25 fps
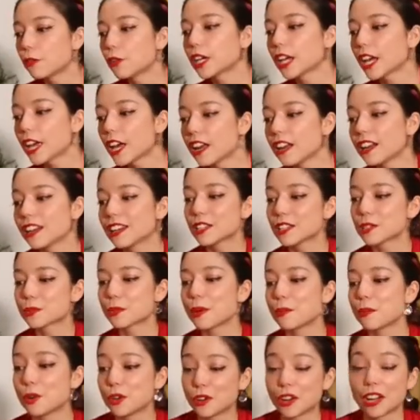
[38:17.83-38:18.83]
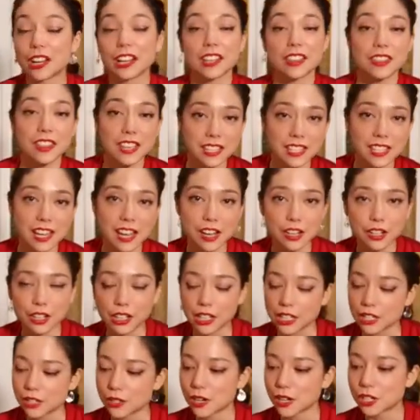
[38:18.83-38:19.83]
4K editing is way more annoying. This I
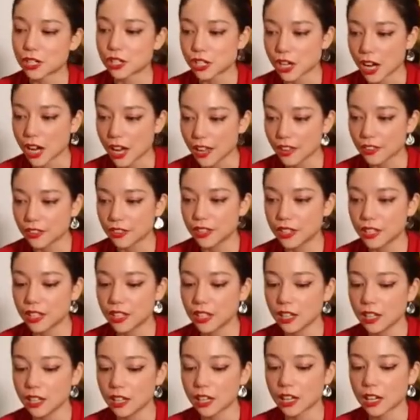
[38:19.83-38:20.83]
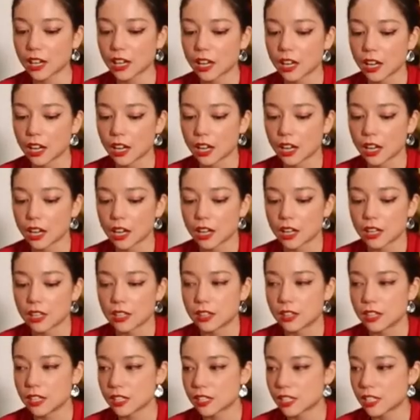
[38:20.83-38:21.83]
agree. So I shot the
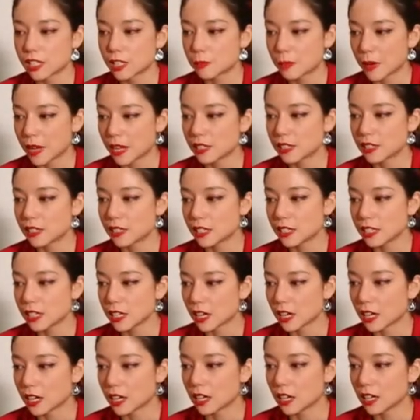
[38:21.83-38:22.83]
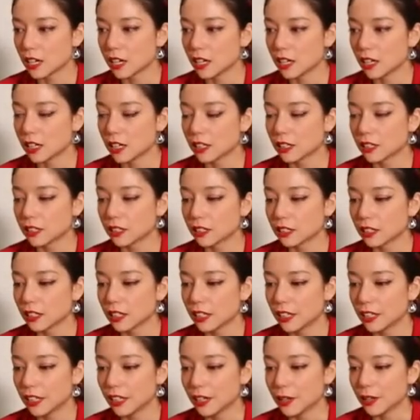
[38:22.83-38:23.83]
Space Tiara
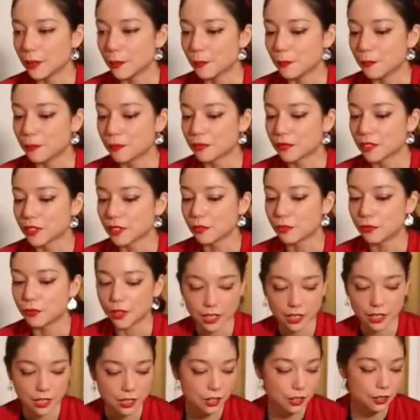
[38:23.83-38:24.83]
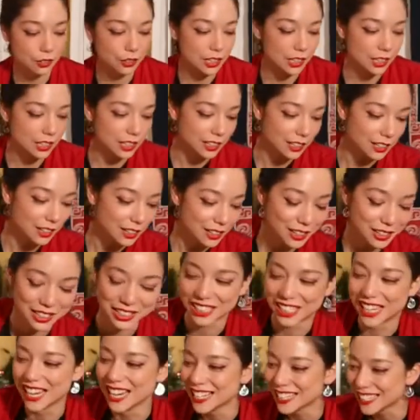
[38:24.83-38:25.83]
video in
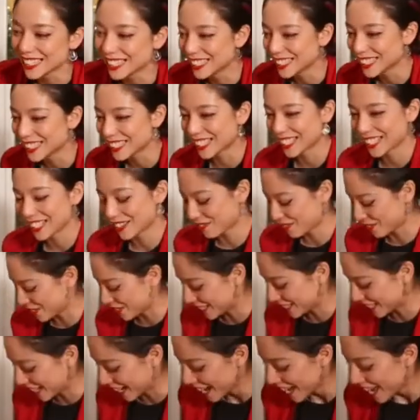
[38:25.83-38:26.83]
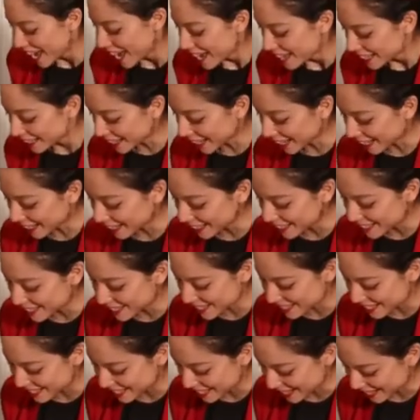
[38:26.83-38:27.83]
4K.
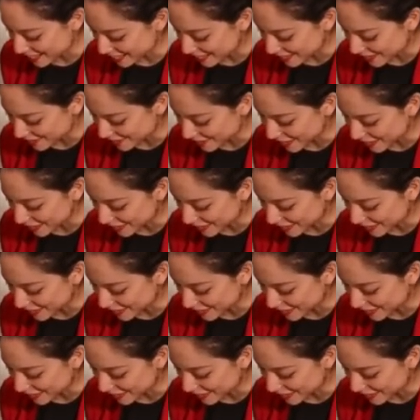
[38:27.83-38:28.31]
Kaylee just texted